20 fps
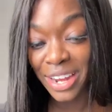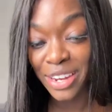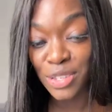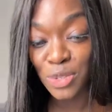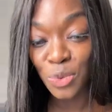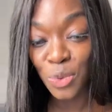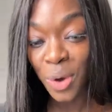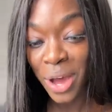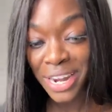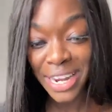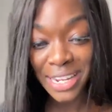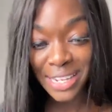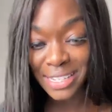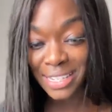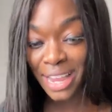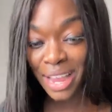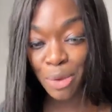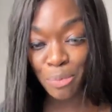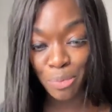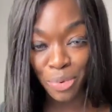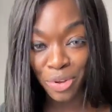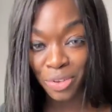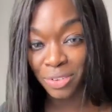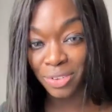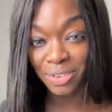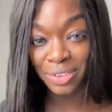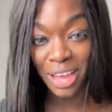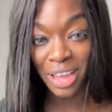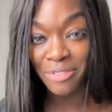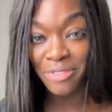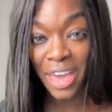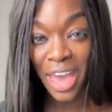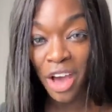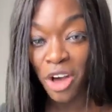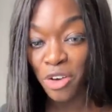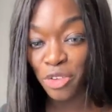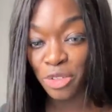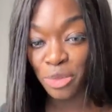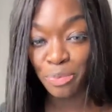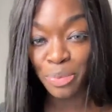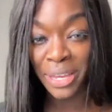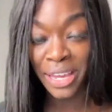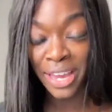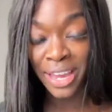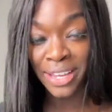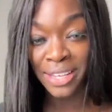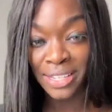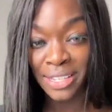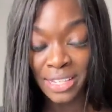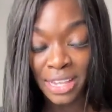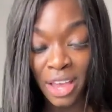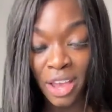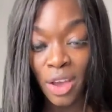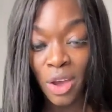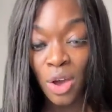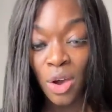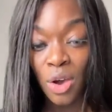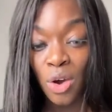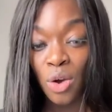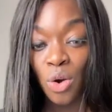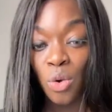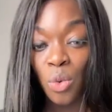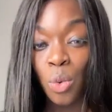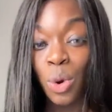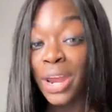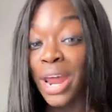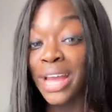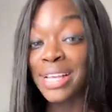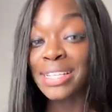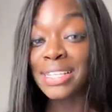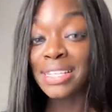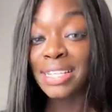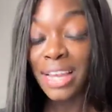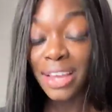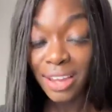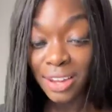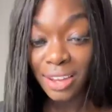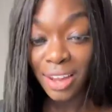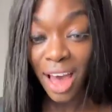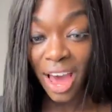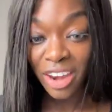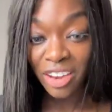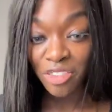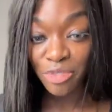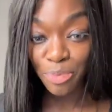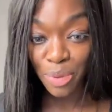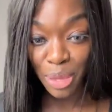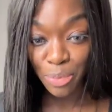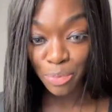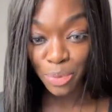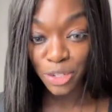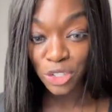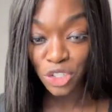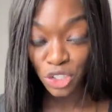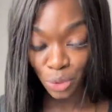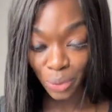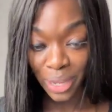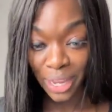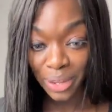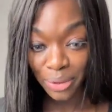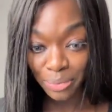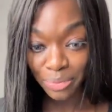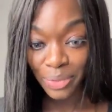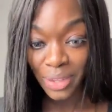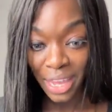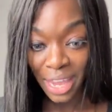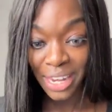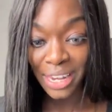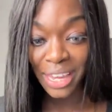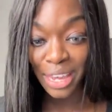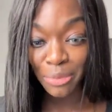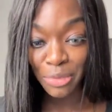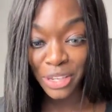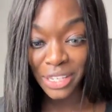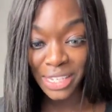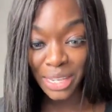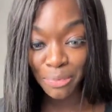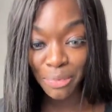That is one example of health, because what I see a lot of people doing, and Kim,